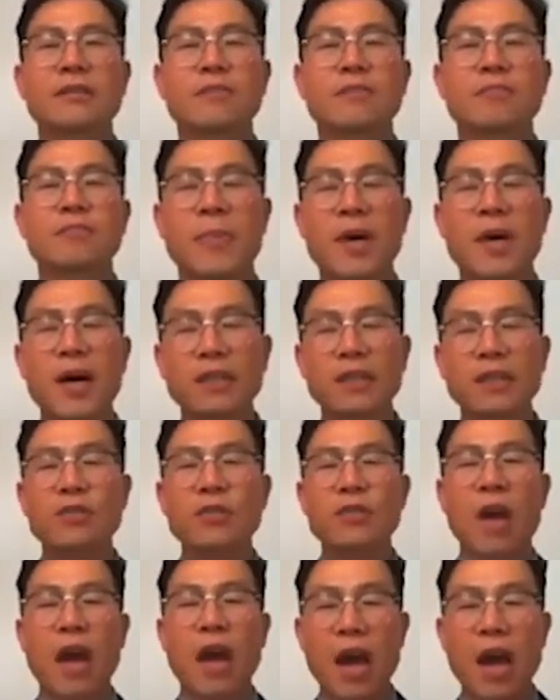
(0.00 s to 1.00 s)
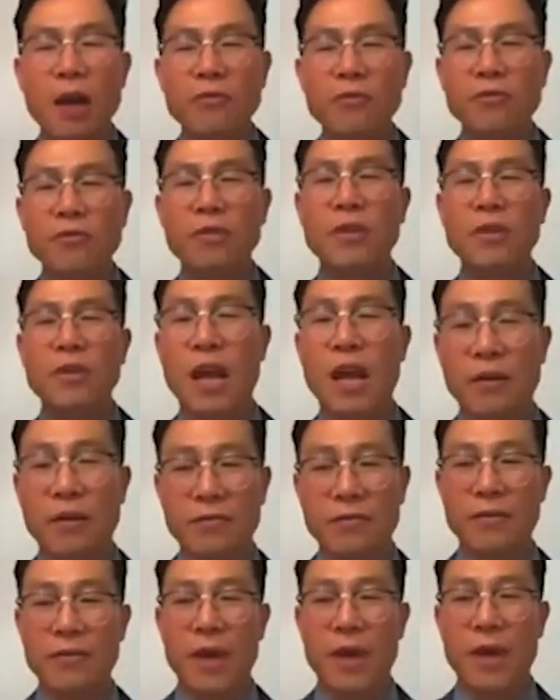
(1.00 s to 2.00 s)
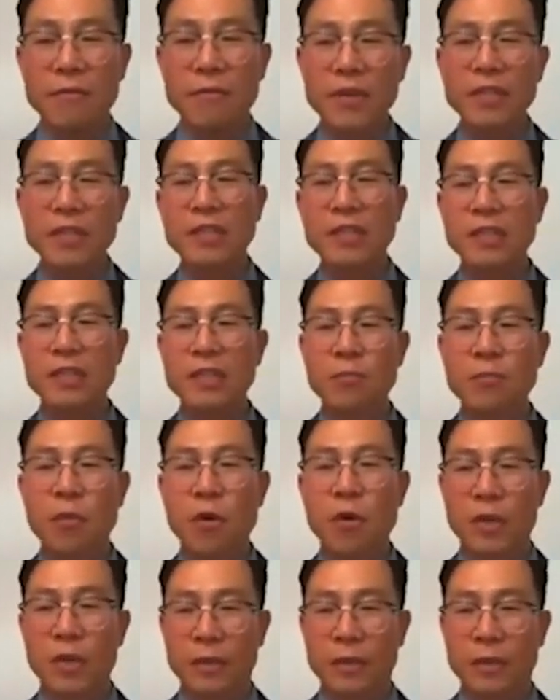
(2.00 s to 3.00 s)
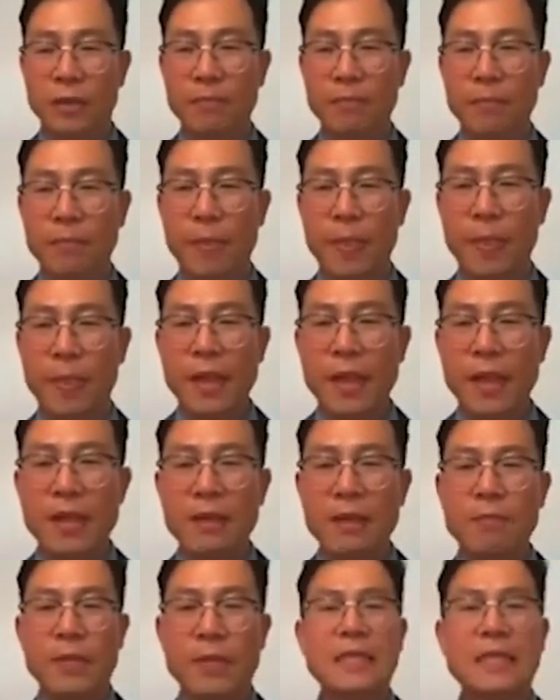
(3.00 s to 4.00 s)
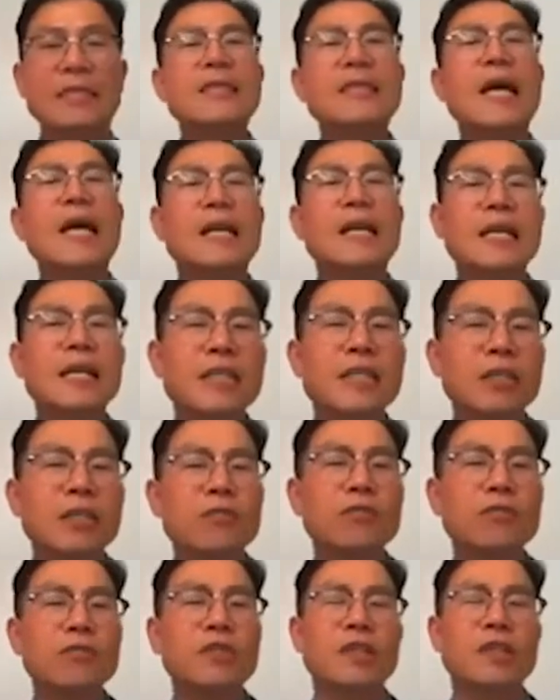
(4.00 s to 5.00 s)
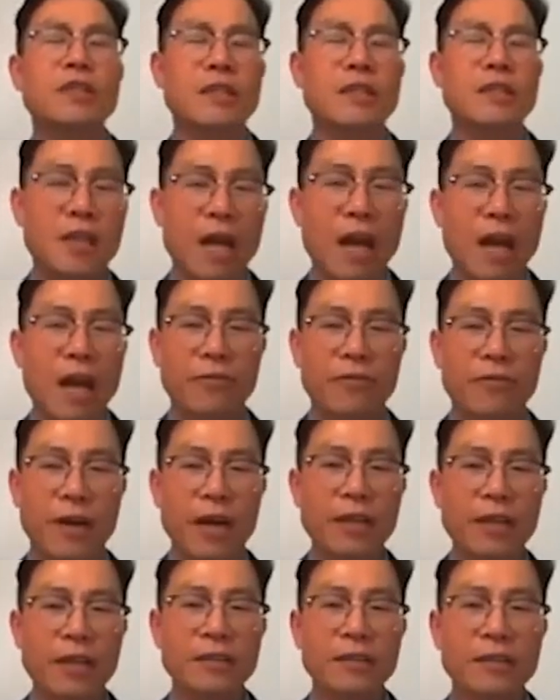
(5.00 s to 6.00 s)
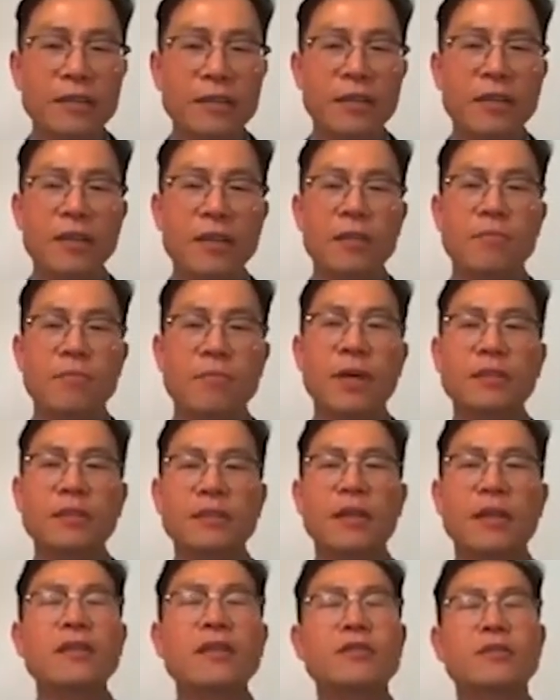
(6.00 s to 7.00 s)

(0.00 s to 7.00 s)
But you have to laugh every single morning. It's not easy to just laugh, right? But let's